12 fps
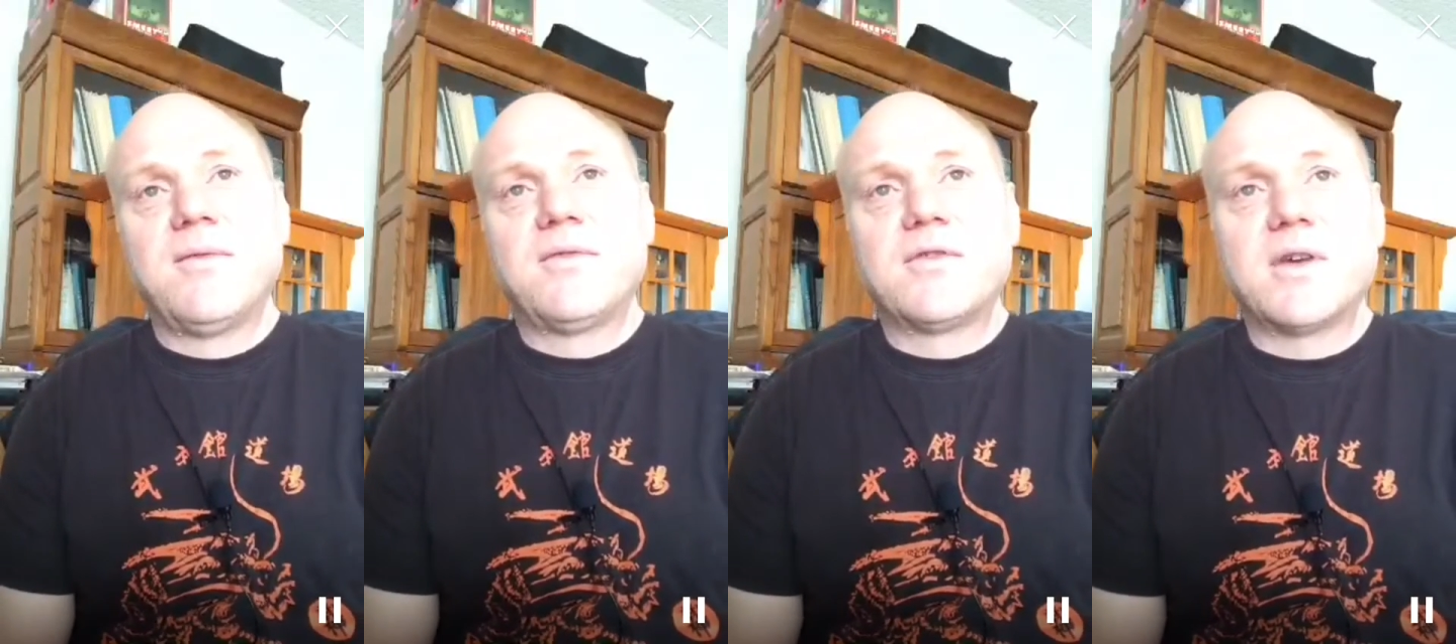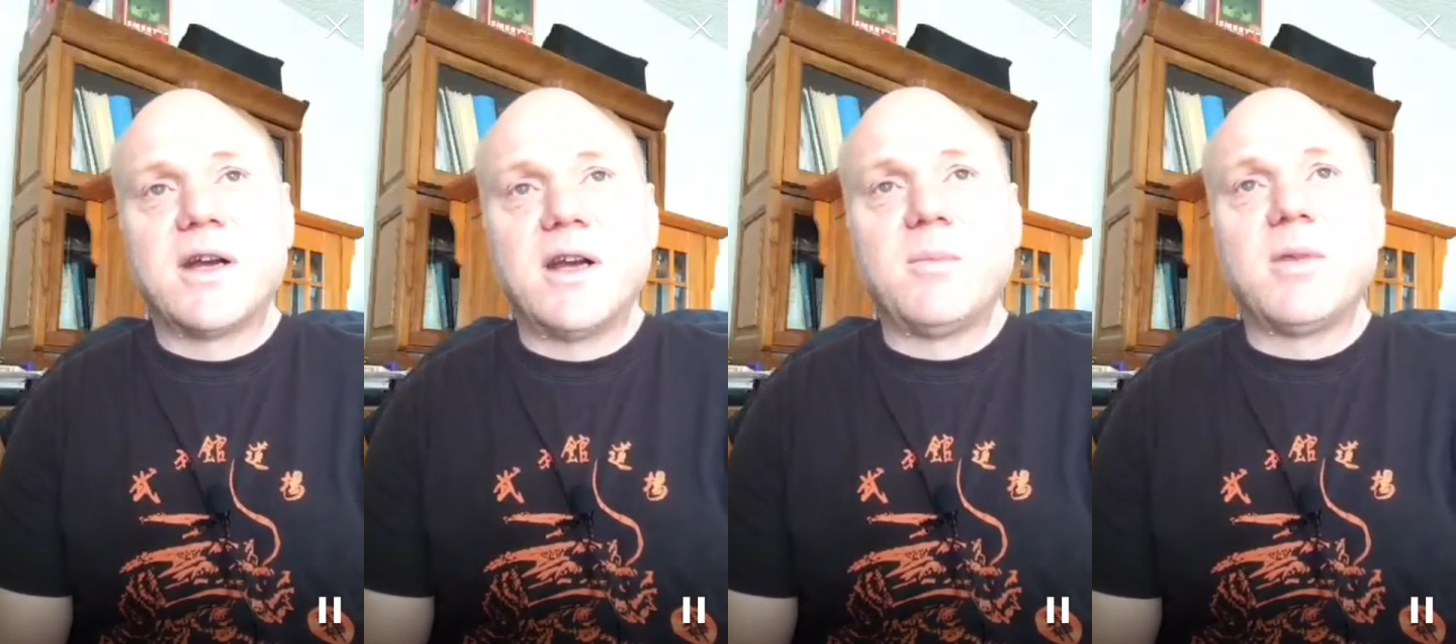
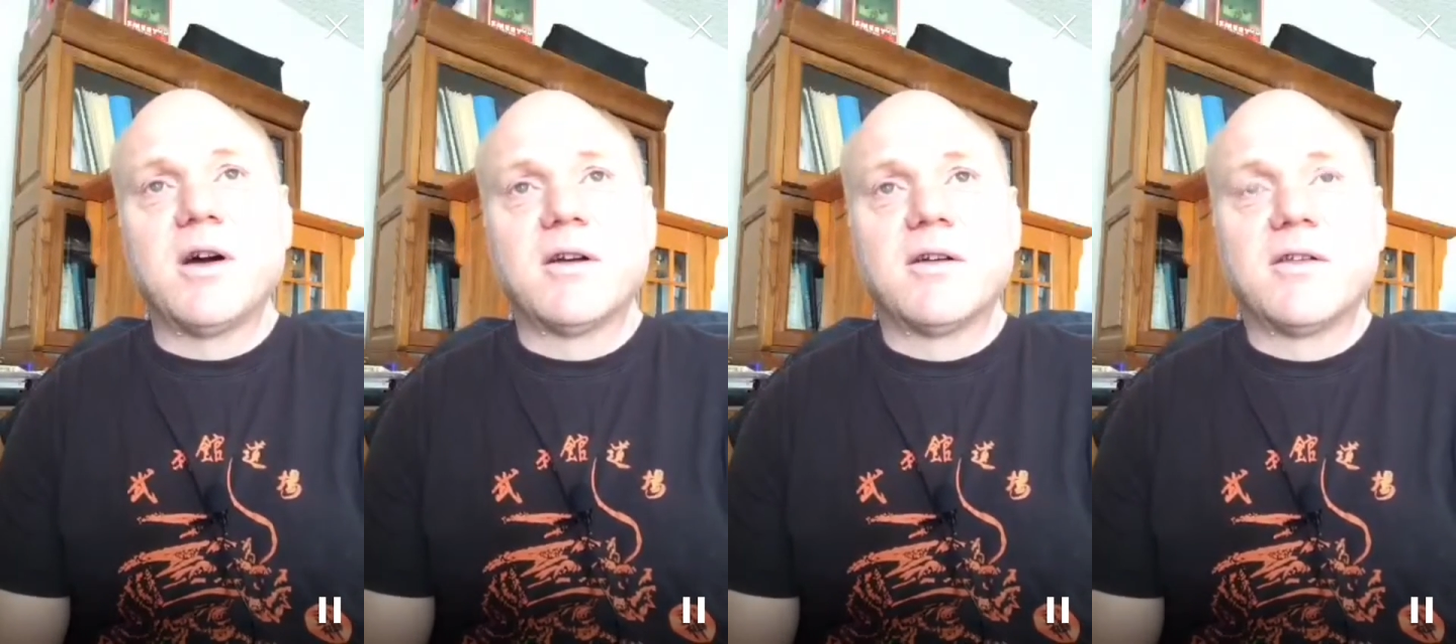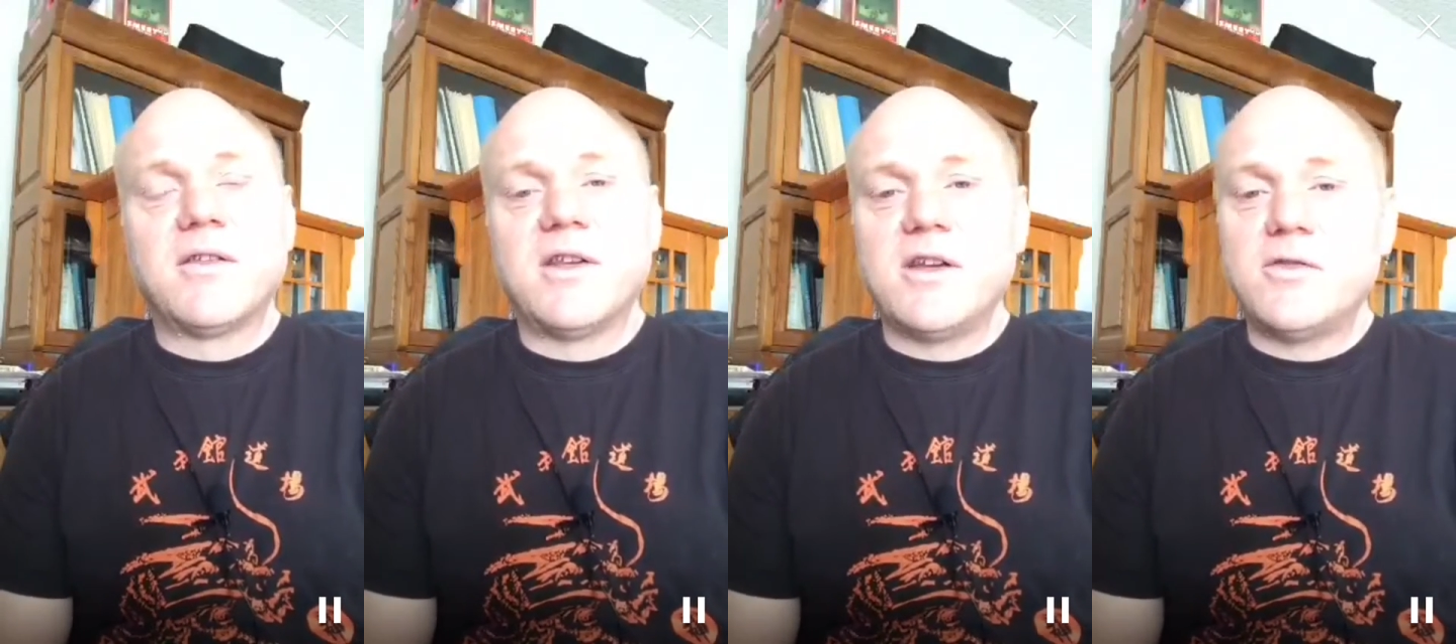training
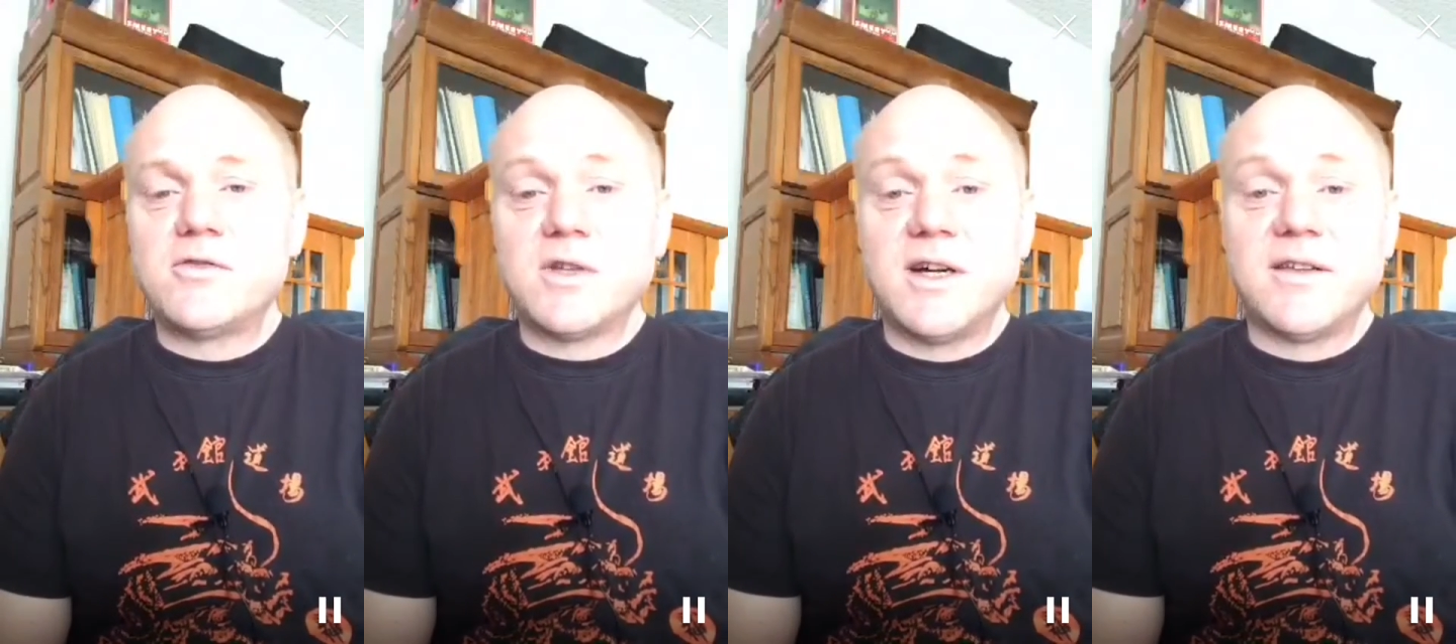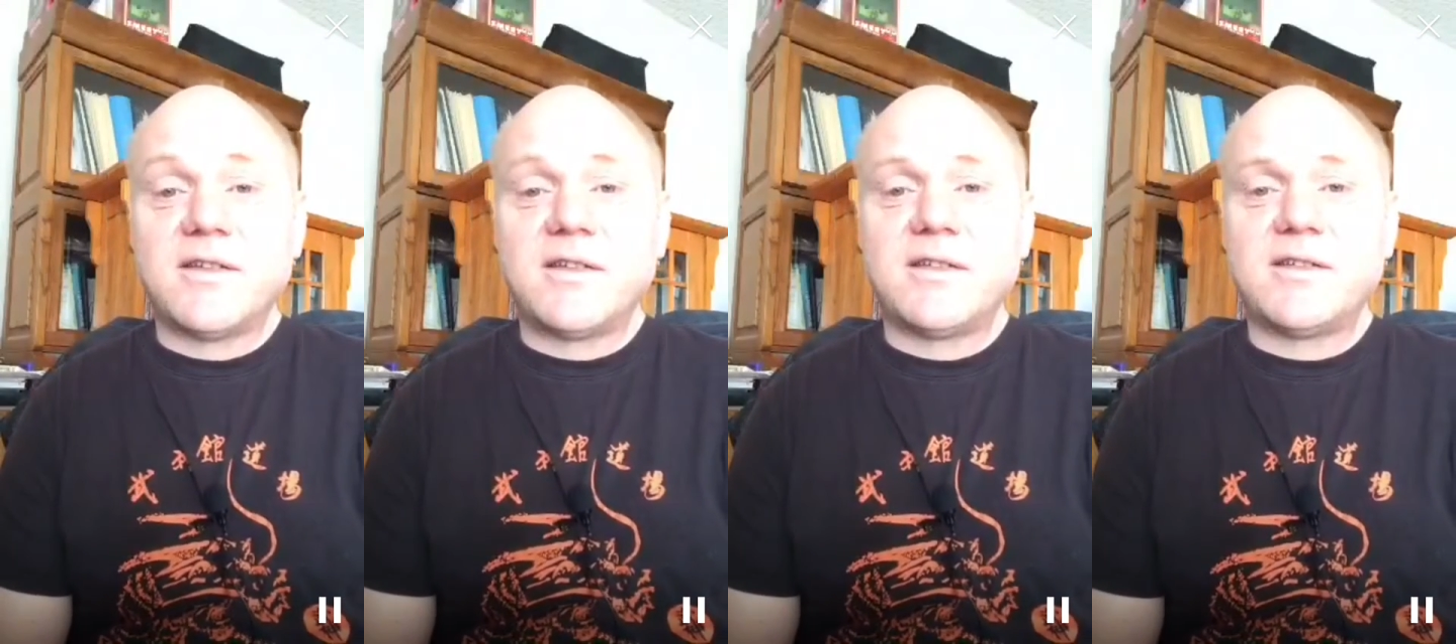partners that you
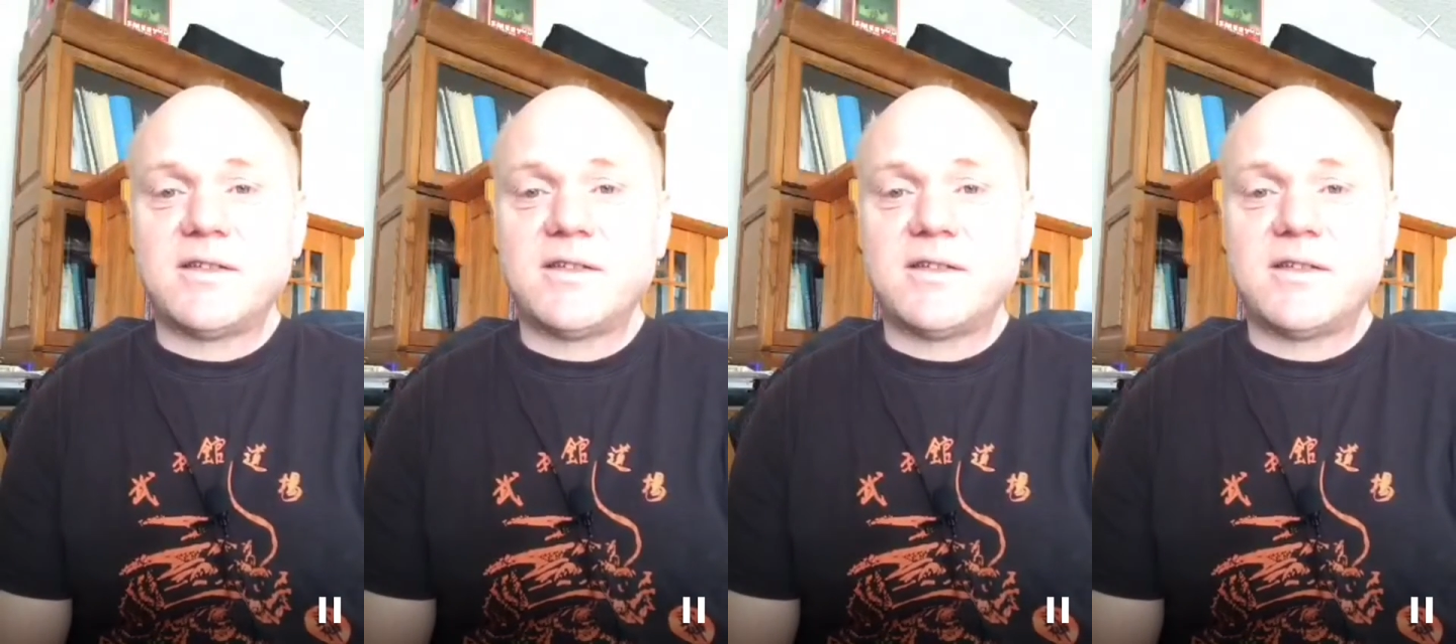trust,